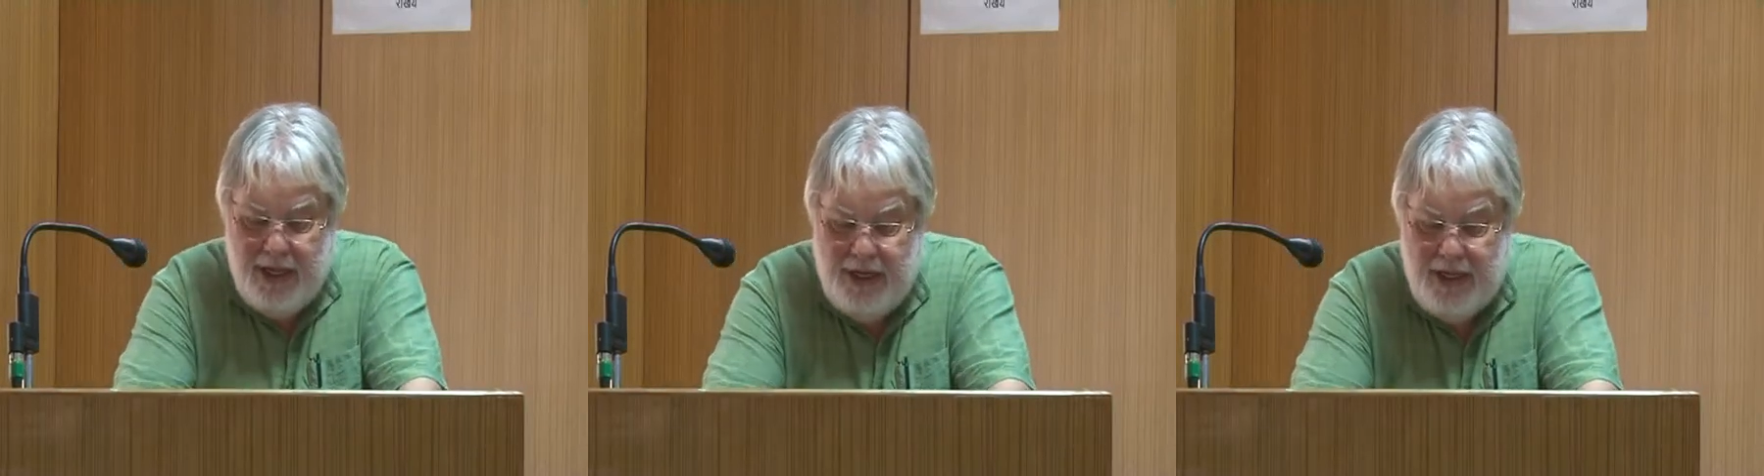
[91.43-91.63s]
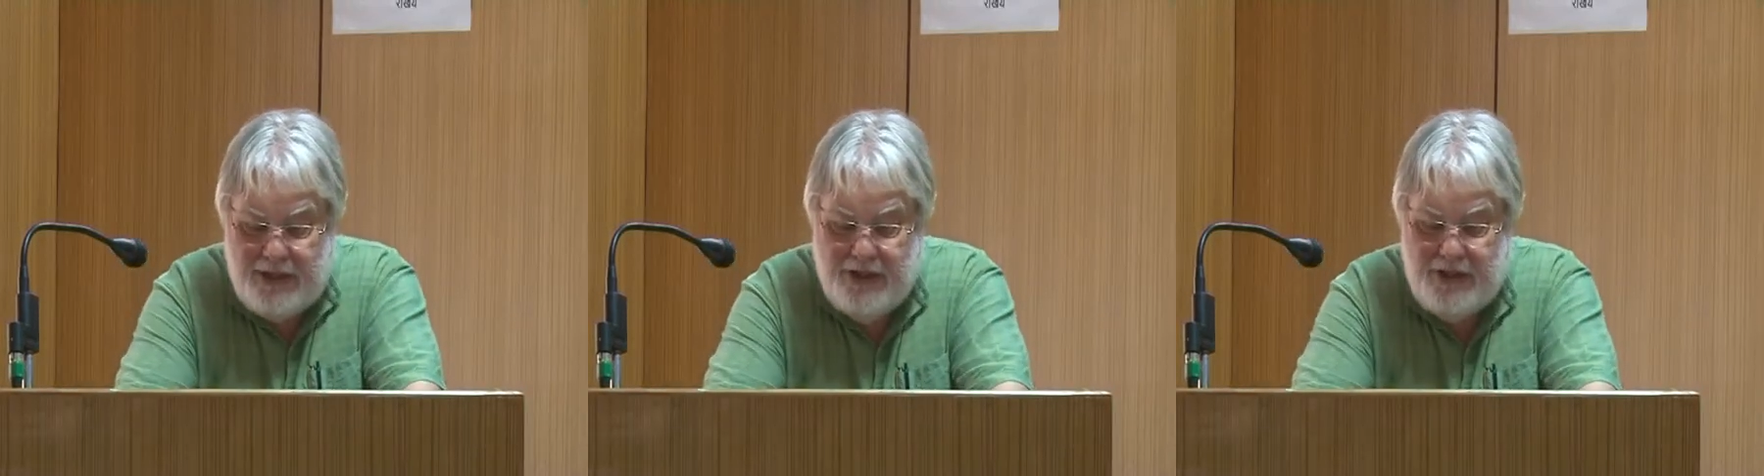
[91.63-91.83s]

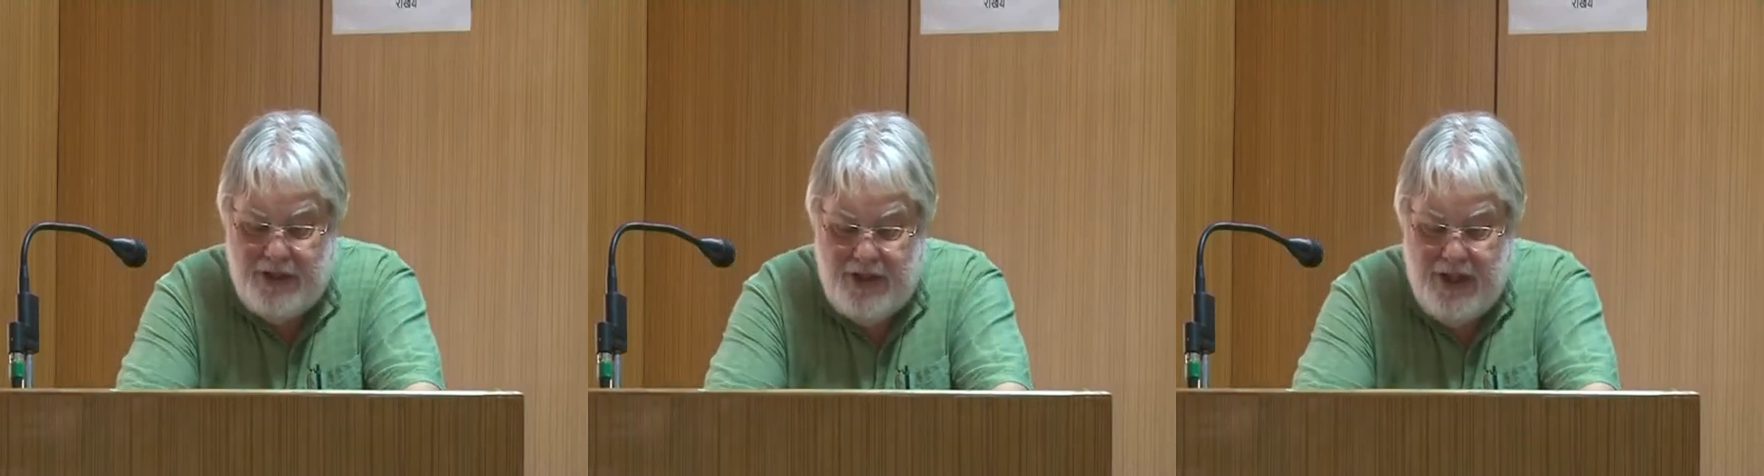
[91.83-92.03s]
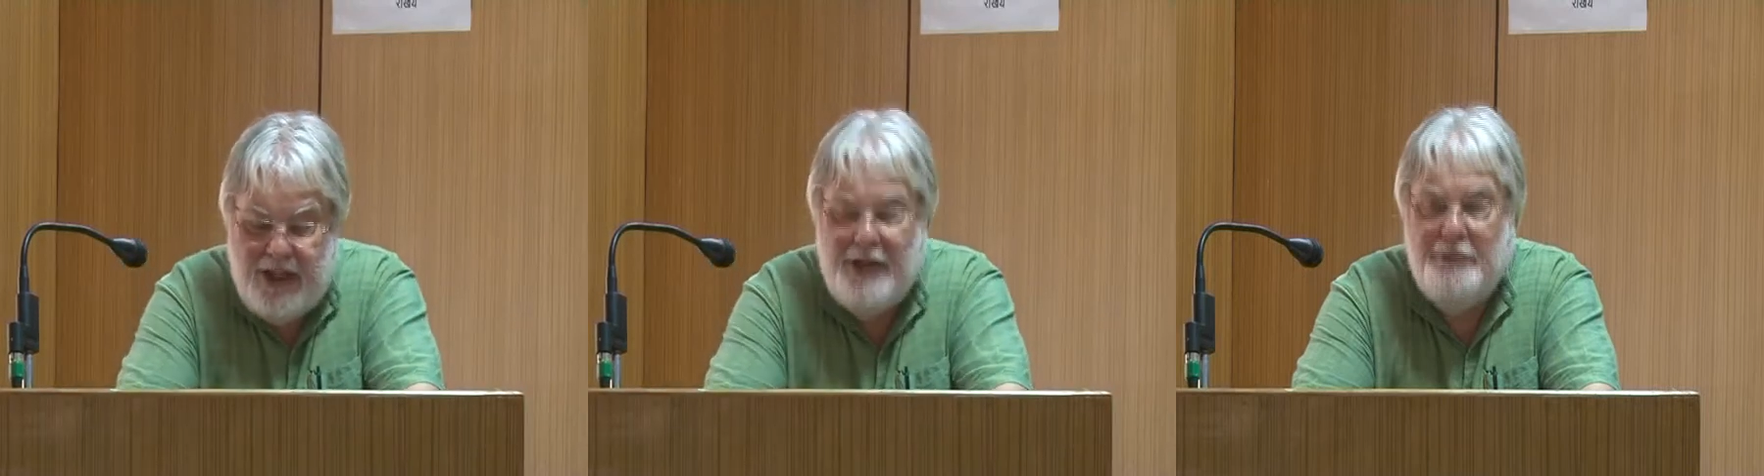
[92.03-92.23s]

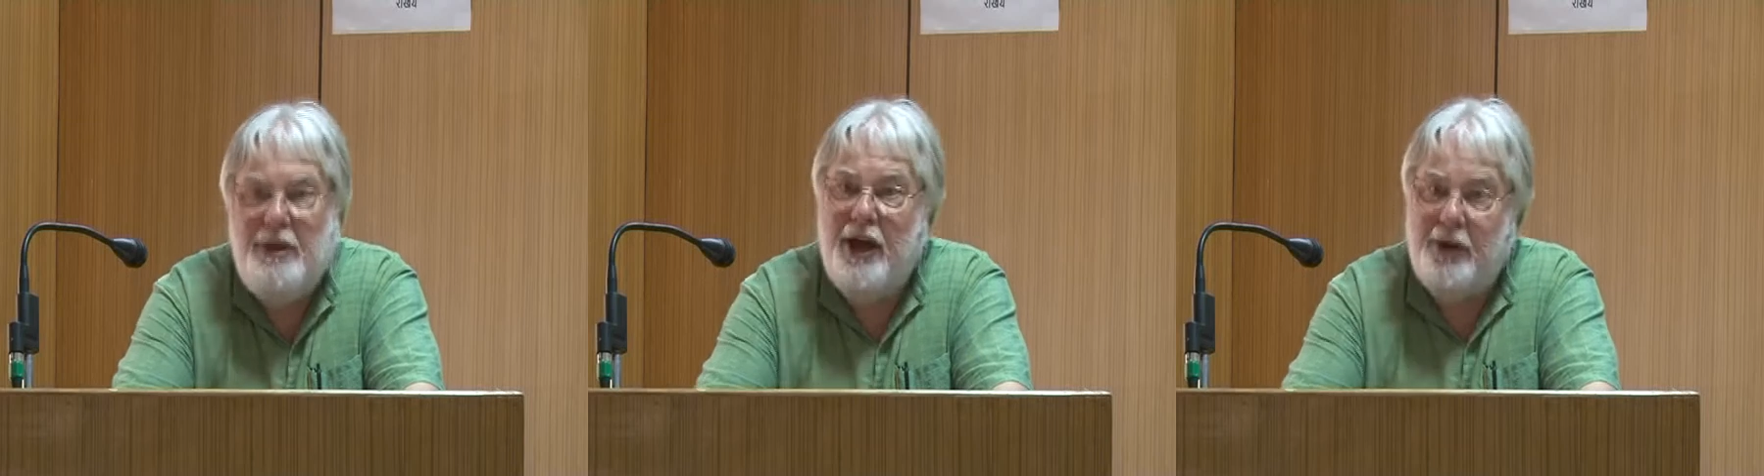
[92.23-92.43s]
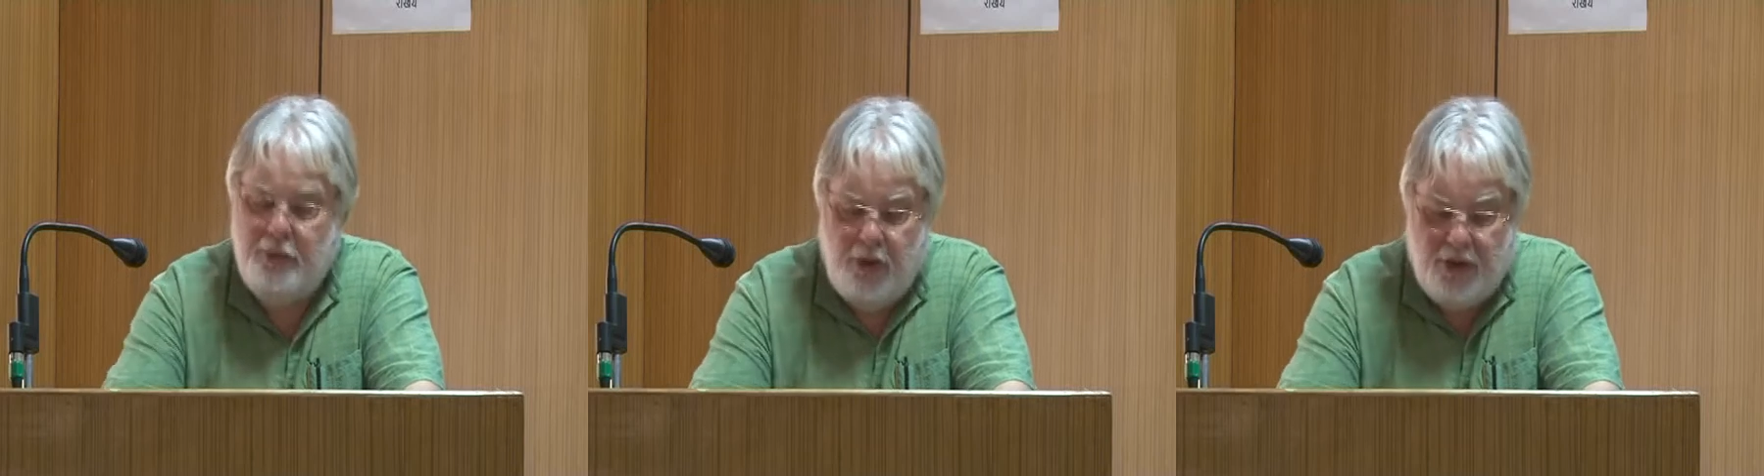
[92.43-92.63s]
let's think
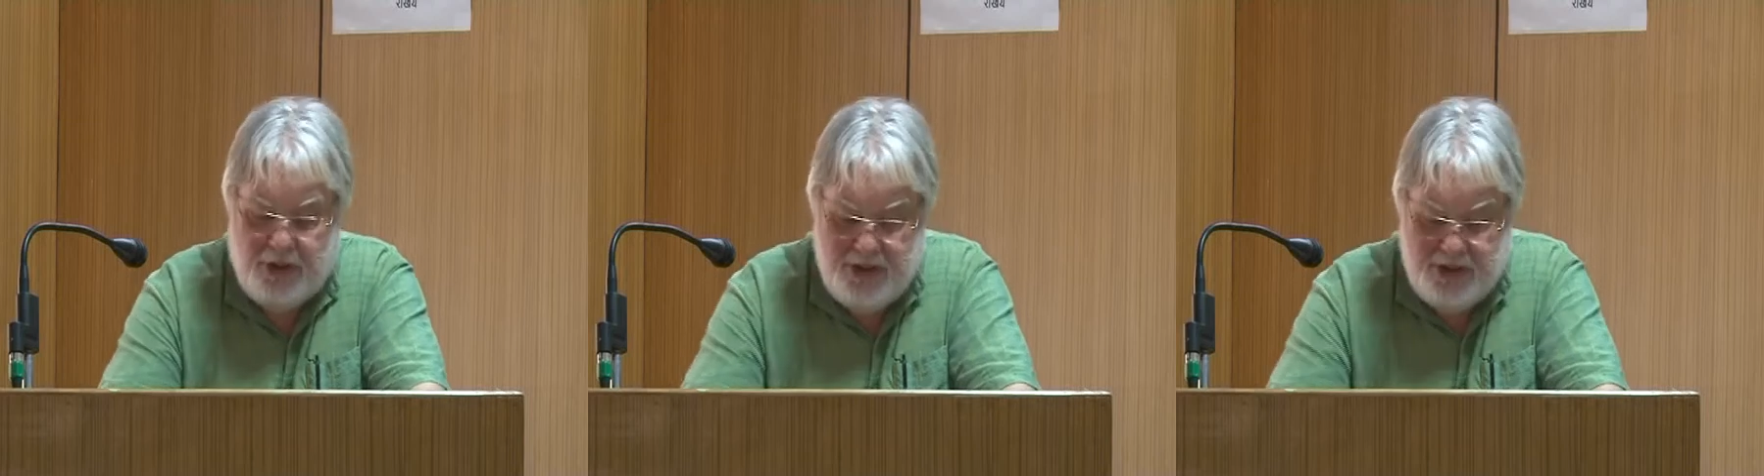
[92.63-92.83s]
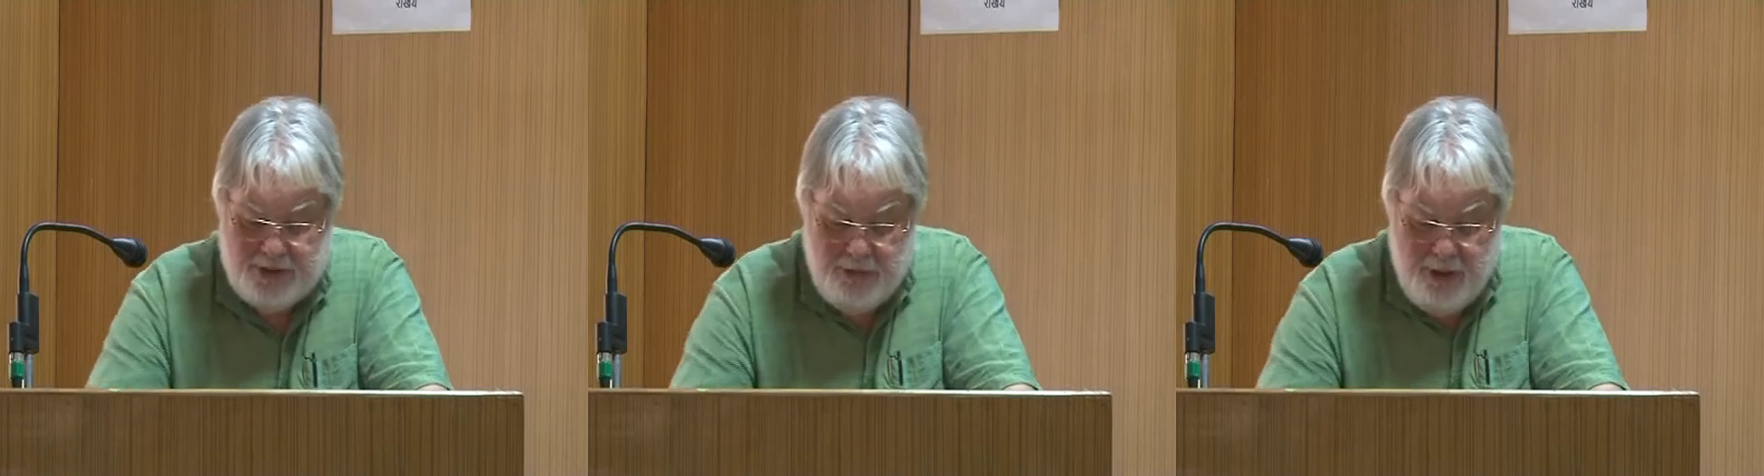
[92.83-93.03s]
about
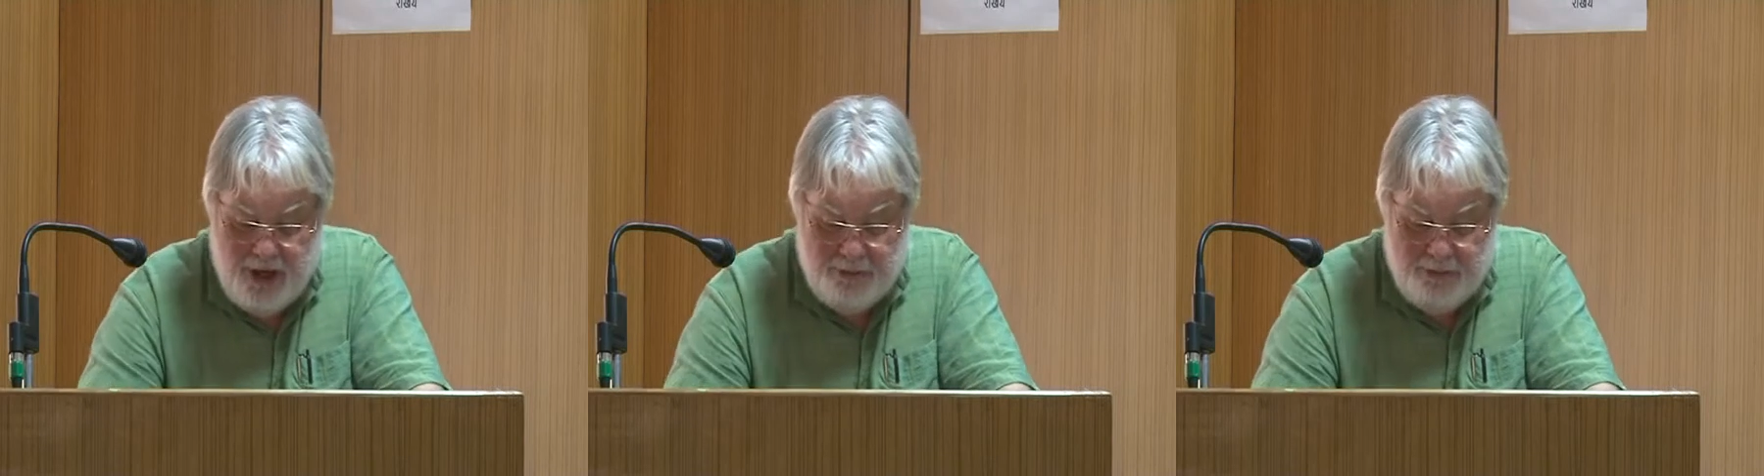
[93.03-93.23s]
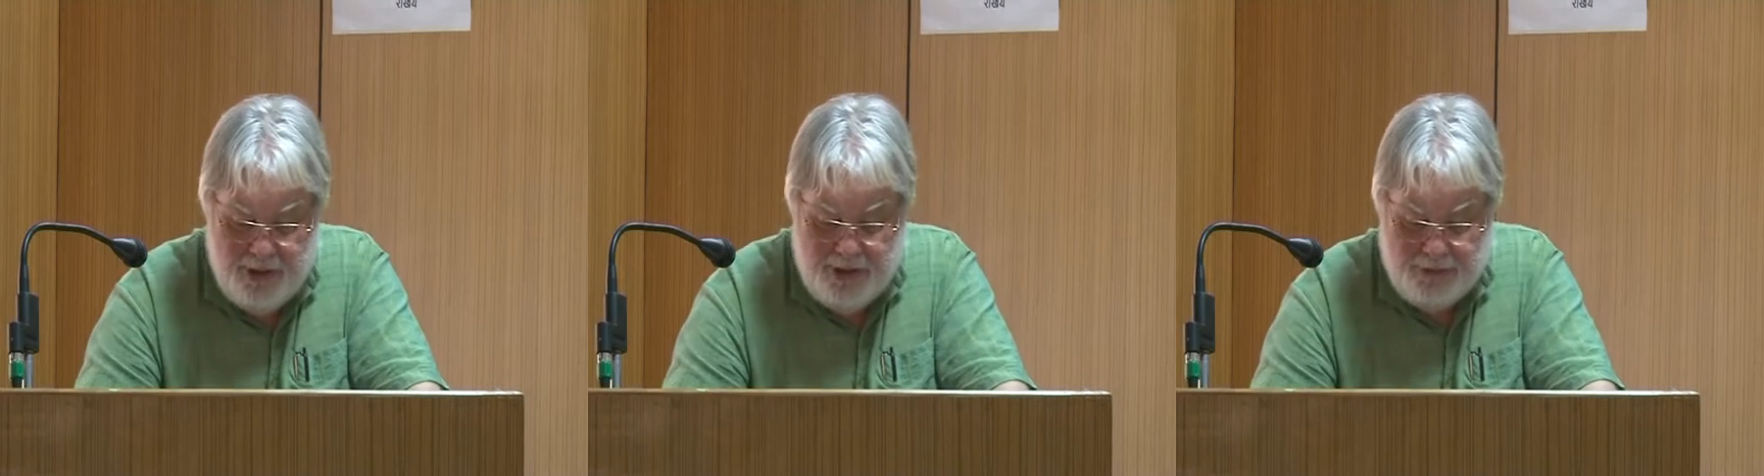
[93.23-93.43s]
what this
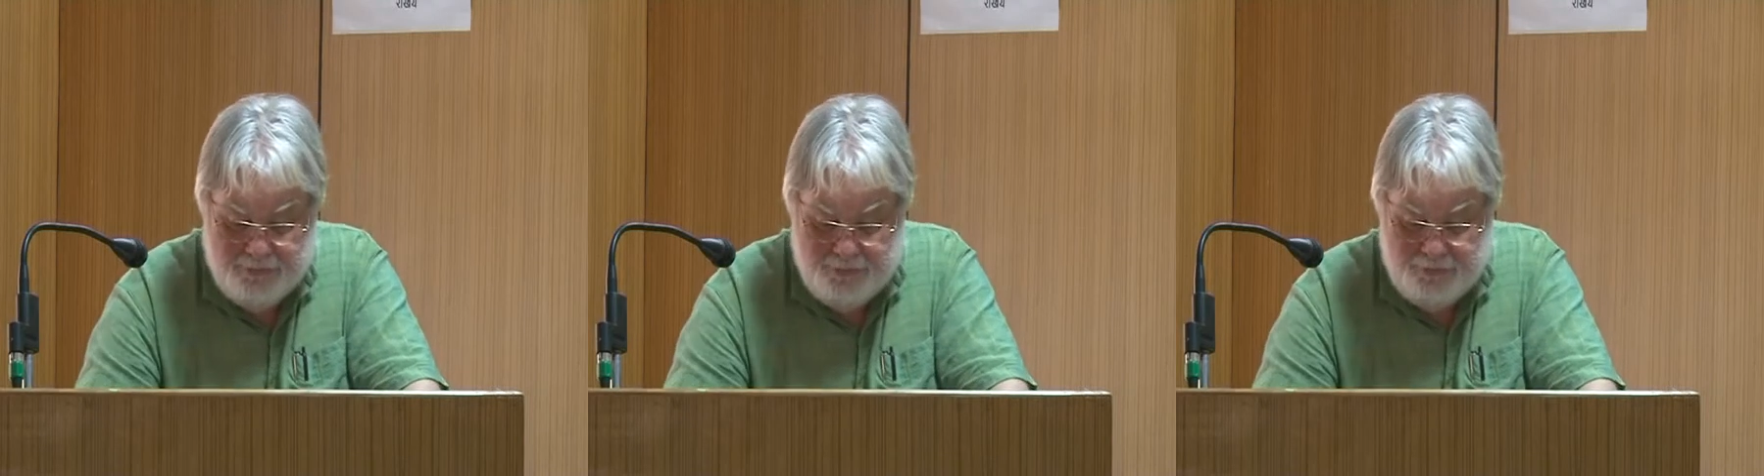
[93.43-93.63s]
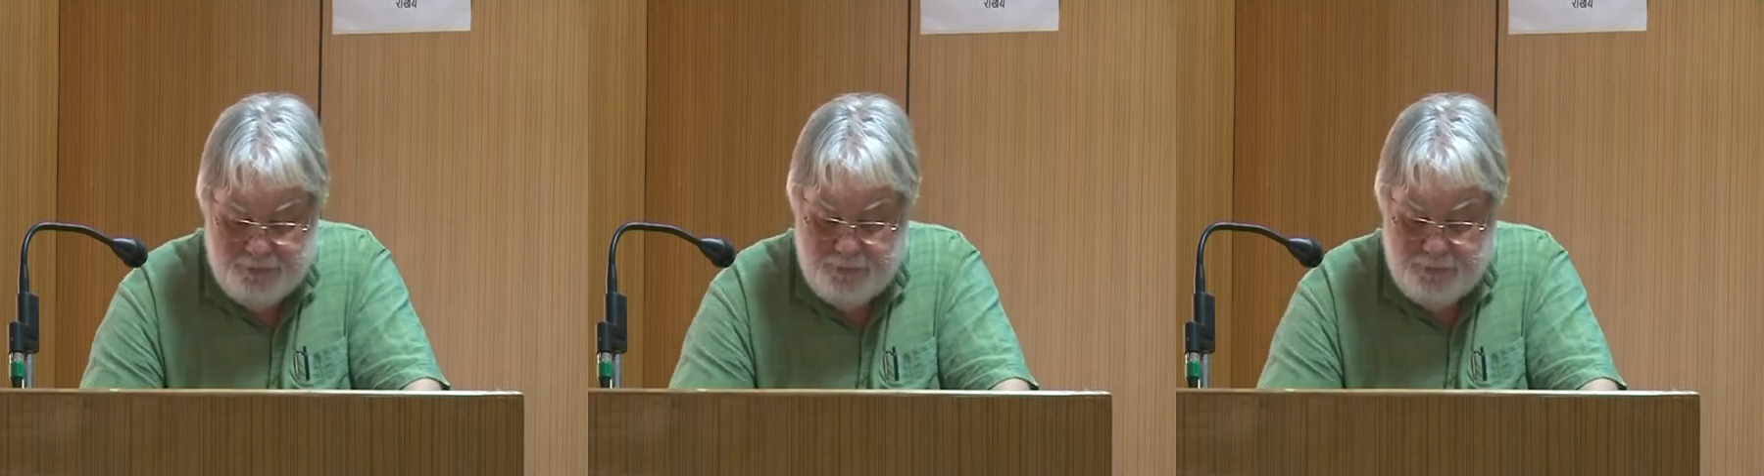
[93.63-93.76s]
might mean.